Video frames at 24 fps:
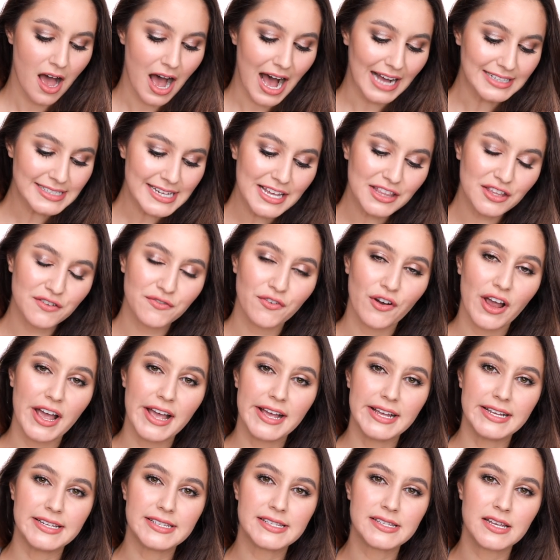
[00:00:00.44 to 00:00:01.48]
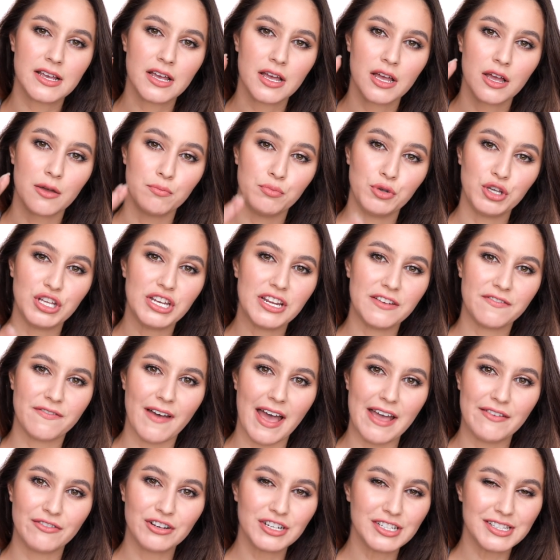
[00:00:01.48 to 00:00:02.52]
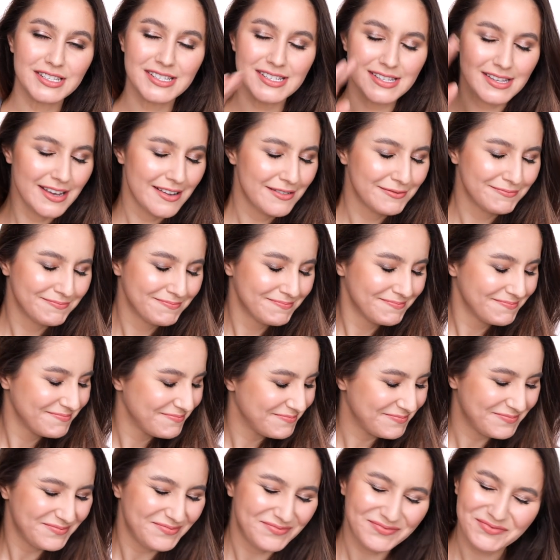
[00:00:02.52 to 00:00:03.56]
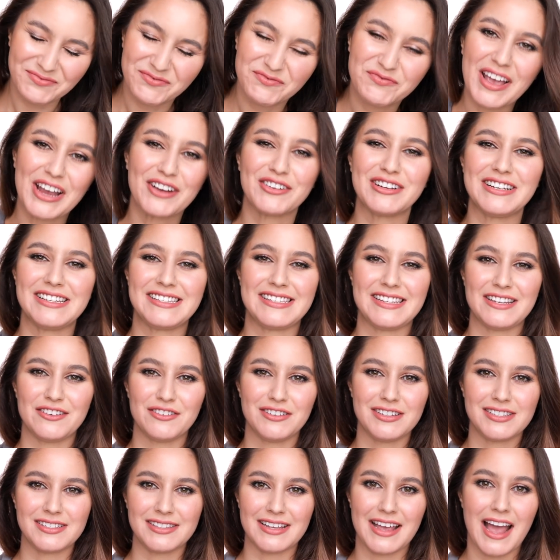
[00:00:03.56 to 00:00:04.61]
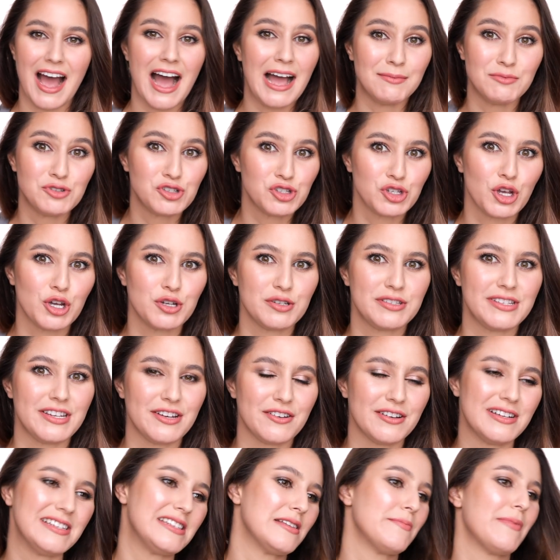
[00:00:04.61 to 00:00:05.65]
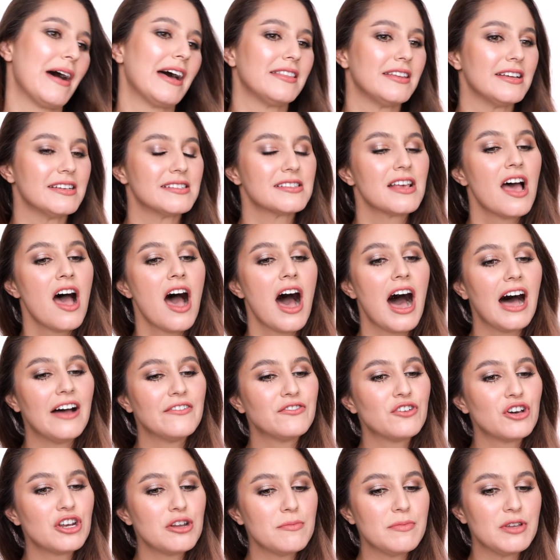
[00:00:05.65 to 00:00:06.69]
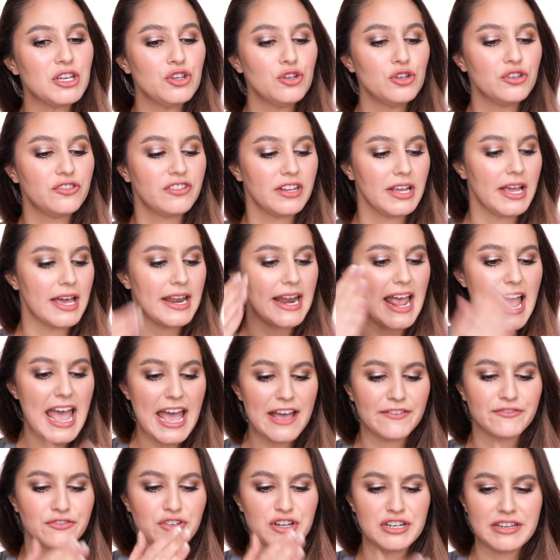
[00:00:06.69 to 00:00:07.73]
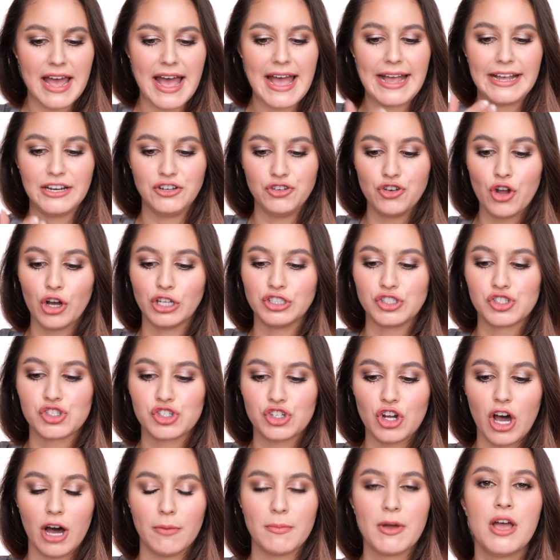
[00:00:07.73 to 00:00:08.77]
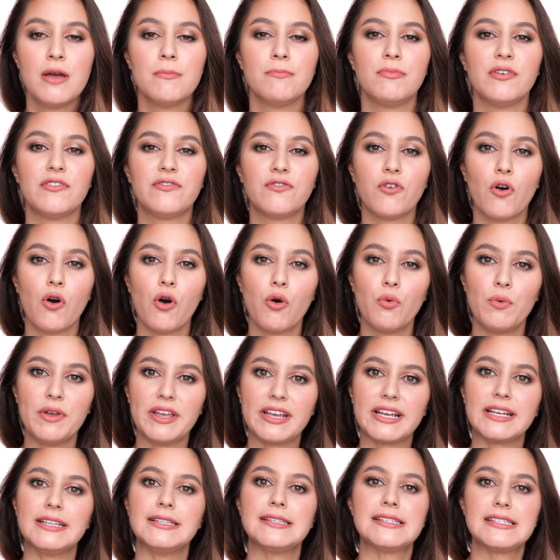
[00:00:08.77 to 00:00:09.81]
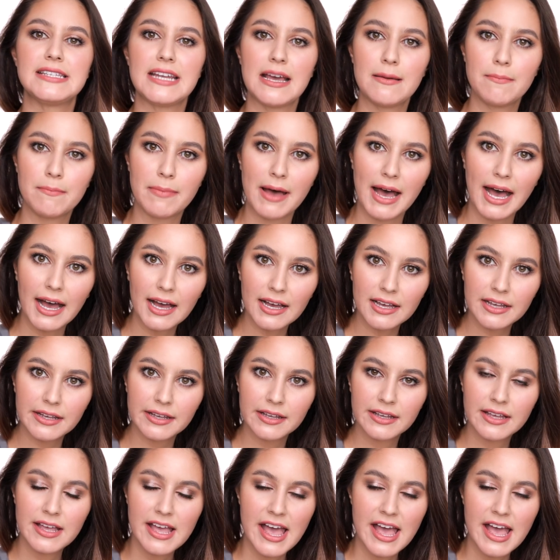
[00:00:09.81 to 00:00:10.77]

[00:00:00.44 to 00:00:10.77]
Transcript: I take the phrase beauty favorites very seriously. I am so serious about this. I've got to be using it every day, non-stop, before we can step back